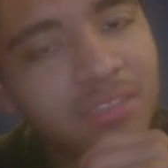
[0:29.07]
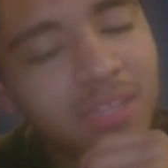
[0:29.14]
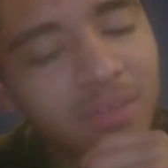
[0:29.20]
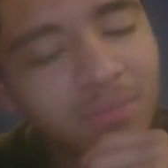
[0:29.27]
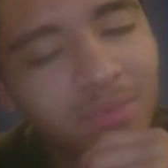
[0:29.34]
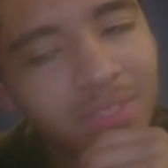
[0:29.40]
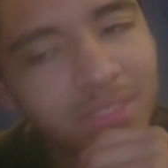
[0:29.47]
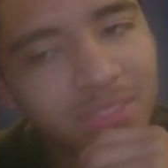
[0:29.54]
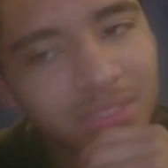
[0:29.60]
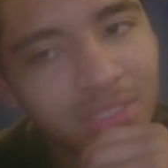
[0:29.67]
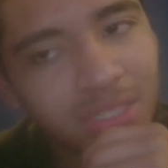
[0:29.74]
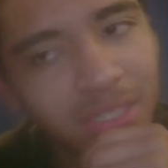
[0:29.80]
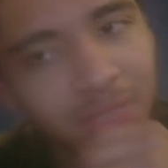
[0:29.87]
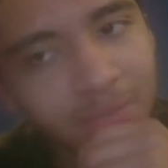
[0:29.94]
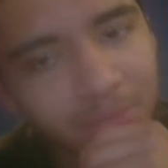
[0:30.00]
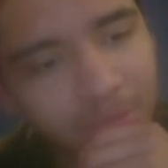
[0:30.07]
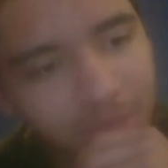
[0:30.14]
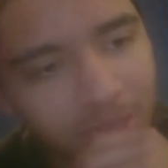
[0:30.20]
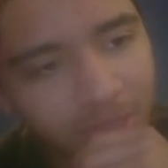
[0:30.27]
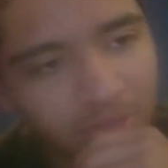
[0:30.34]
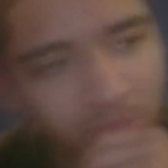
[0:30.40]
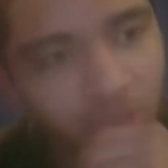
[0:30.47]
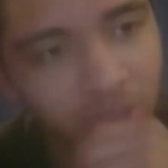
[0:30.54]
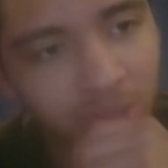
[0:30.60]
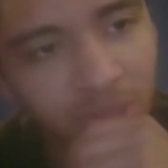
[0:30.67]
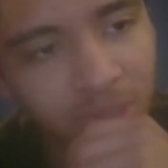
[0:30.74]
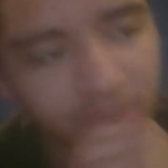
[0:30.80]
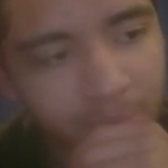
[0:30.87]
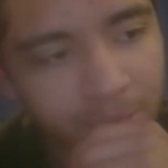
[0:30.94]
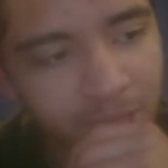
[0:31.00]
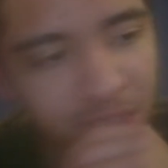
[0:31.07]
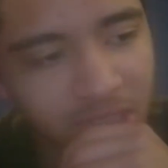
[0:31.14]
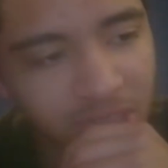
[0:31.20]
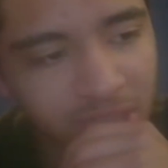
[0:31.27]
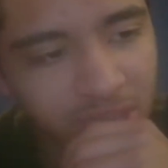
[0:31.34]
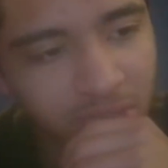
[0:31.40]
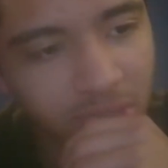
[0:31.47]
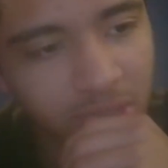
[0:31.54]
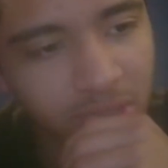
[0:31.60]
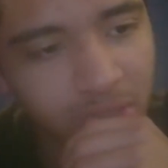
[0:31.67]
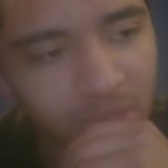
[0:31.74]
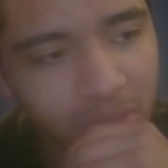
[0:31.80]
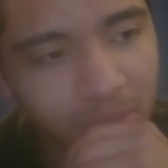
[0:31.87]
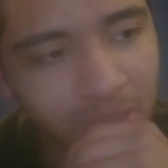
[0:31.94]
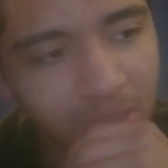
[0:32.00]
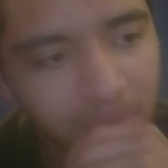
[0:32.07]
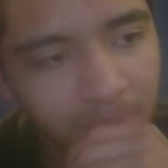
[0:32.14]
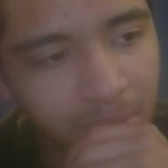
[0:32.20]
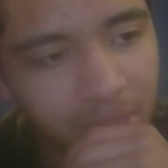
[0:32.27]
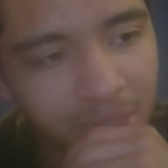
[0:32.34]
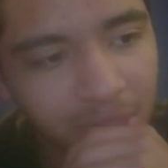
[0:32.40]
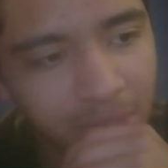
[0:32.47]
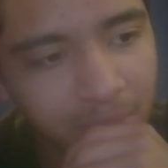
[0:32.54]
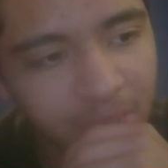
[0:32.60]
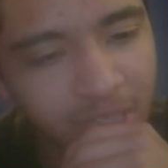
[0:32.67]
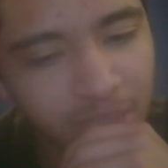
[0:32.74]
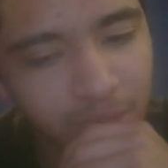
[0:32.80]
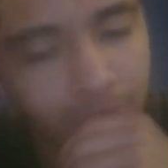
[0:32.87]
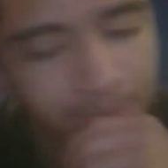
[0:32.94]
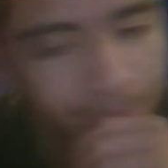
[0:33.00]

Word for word: then went to sleep and woke up and it's 3.21 p.m. now.